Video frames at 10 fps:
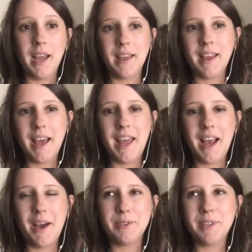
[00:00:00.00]
Yeah. And
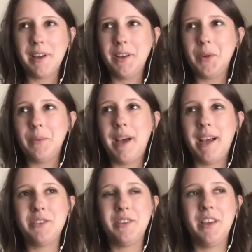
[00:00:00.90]
I was talking to a
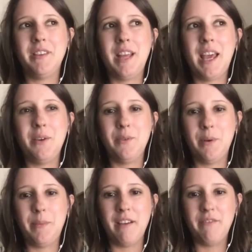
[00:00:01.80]
pastor the other day
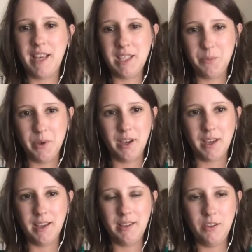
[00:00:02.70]
about
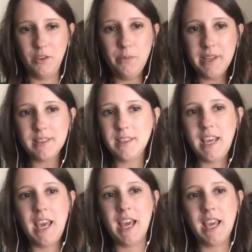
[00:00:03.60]
Facebook. You basically
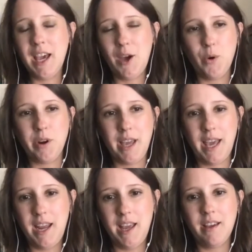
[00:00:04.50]
can't get
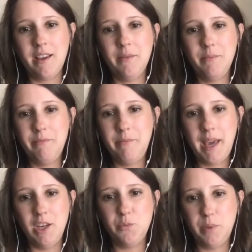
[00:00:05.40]
organic
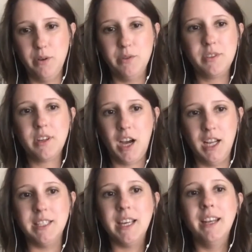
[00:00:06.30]
page post
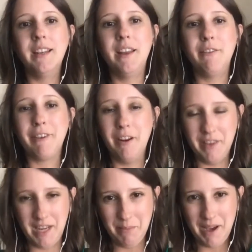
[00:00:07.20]
content in front of
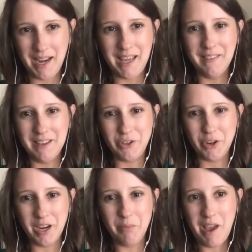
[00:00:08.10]
anybody unless
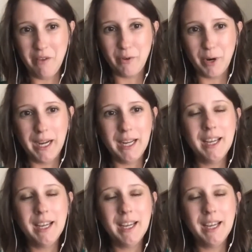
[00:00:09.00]
you're going to pay for it.